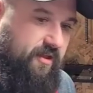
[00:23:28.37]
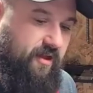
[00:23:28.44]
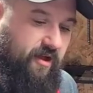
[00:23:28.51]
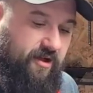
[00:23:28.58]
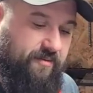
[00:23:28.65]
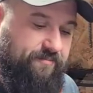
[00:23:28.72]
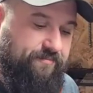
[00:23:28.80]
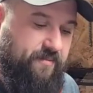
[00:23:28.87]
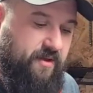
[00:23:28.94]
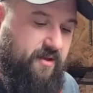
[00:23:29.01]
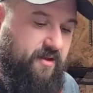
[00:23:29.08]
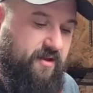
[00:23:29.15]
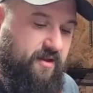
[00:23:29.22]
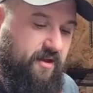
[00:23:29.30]
um,
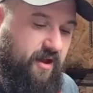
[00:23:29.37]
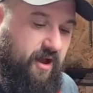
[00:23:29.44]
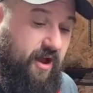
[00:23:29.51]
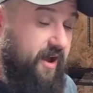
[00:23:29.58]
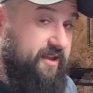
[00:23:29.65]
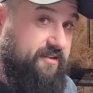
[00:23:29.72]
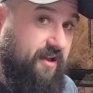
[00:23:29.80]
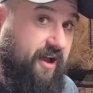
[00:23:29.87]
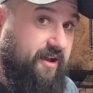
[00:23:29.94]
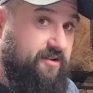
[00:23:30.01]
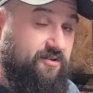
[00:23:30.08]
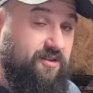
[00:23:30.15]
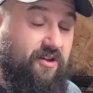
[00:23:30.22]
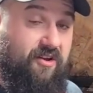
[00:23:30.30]
I, I
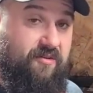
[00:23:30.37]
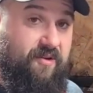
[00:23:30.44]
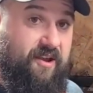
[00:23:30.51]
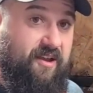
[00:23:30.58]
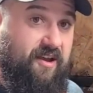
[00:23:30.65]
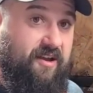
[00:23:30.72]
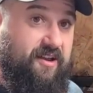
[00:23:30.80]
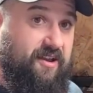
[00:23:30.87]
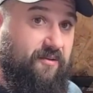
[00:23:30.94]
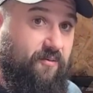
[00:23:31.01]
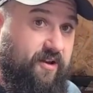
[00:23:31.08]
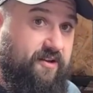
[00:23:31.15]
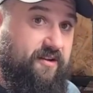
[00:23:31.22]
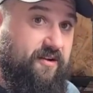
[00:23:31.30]
do a lot of my cutting
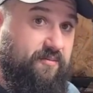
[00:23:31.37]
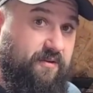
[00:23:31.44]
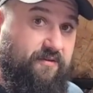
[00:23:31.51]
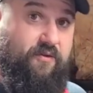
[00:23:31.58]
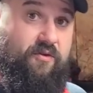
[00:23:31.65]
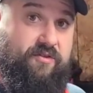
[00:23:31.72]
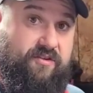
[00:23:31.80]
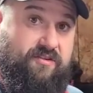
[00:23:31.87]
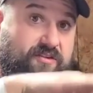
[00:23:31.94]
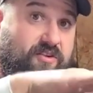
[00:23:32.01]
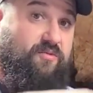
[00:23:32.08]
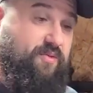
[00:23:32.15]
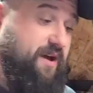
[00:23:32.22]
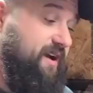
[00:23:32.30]
in winter before the
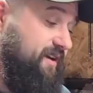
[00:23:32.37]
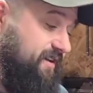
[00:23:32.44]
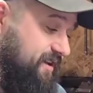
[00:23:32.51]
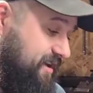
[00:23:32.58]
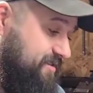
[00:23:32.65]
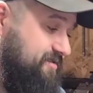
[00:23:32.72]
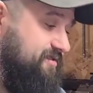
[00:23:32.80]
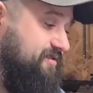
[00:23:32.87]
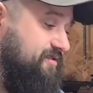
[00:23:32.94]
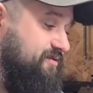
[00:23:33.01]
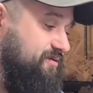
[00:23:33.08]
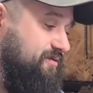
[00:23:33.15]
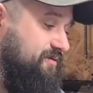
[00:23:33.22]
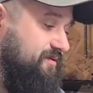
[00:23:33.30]
snowpack gets
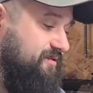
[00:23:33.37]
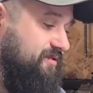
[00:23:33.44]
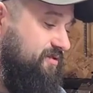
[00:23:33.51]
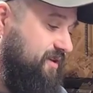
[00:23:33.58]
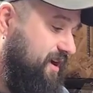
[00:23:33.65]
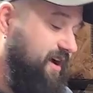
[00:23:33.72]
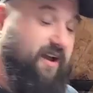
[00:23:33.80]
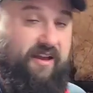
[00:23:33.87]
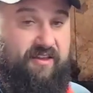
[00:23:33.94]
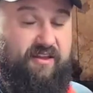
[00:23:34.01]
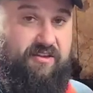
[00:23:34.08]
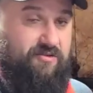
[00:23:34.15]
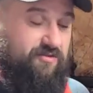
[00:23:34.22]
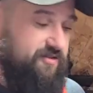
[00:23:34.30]
too too high and
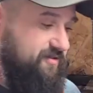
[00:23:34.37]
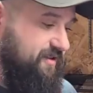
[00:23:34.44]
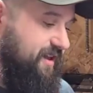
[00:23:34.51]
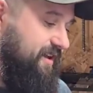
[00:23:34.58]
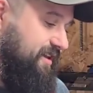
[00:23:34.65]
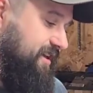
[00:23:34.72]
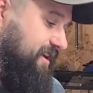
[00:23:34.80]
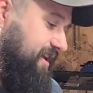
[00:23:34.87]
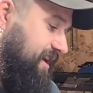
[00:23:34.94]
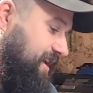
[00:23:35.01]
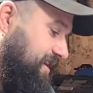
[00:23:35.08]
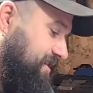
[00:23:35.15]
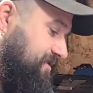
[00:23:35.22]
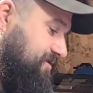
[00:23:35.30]
then you just can't get
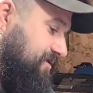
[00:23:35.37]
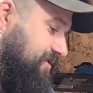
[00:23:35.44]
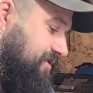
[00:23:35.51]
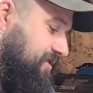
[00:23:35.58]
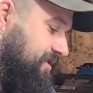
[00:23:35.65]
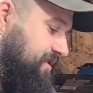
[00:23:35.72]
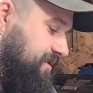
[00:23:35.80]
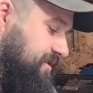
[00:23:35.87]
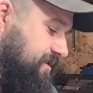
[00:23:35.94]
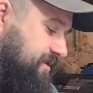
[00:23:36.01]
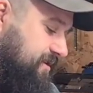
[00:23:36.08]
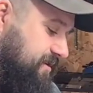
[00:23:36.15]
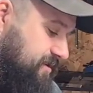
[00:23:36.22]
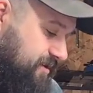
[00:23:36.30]
at it. So
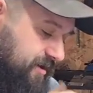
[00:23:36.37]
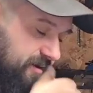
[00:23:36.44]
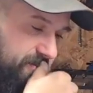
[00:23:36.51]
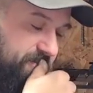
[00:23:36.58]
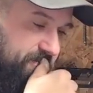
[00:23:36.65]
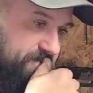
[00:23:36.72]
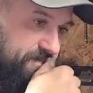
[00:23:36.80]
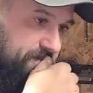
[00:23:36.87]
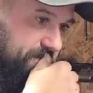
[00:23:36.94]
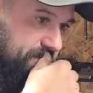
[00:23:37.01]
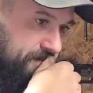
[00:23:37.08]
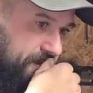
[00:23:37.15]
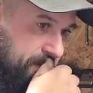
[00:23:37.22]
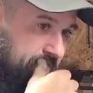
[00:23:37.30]
um,
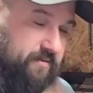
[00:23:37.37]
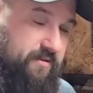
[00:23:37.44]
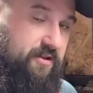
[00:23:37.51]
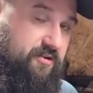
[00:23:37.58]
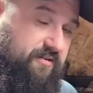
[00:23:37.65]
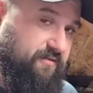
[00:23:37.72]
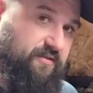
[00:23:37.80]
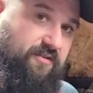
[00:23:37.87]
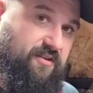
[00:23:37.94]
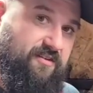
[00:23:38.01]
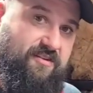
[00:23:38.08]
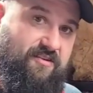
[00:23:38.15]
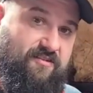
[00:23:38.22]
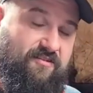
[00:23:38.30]
I don't do it for
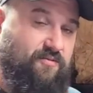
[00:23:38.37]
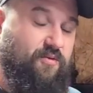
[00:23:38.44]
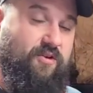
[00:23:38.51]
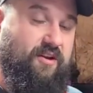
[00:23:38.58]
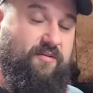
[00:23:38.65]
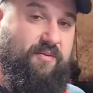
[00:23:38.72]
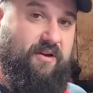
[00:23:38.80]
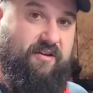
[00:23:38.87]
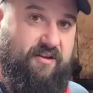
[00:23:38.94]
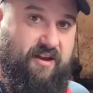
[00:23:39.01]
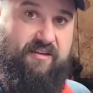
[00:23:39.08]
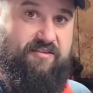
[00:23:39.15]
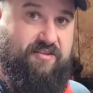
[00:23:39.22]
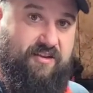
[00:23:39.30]
this year's wood, but
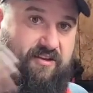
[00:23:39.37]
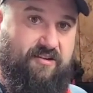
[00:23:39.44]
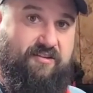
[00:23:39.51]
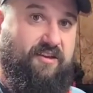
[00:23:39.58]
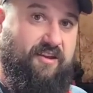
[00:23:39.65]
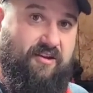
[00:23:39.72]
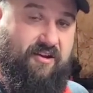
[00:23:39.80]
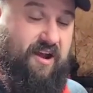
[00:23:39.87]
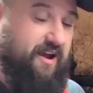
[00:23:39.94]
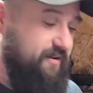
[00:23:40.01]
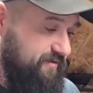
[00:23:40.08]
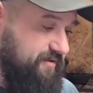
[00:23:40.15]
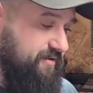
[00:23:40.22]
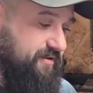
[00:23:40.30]
next year and the year
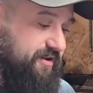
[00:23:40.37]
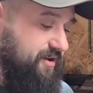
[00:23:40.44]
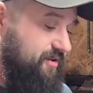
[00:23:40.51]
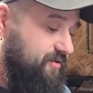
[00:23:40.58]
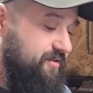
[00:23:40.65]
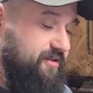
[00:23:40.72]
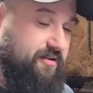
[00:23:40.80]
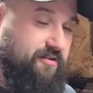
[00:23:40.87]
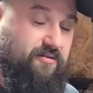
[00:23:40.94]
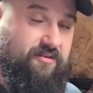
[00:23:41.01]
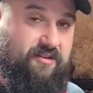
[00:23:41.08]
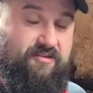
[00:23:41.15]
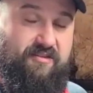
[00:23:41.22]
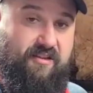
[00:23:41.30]
after, you know, the,
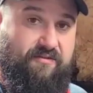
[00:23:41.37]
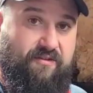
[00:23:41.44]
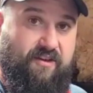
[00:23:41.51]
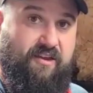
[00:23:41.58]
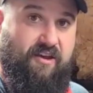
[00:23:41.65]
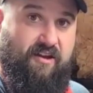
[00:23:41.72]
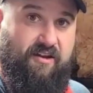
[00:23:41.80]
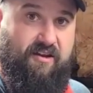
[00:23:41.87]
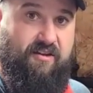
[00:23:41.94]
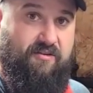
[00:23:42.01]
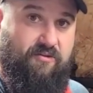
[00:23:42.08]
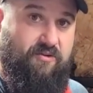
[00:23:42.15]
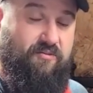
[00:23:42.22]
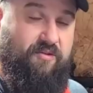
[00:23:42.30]
the stuff I cut
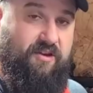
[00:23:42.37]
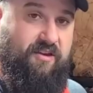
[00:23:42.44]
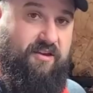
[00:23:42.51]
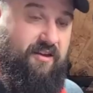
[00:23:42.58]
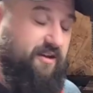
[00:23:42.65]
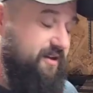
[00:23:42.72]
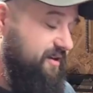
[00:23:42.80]
will be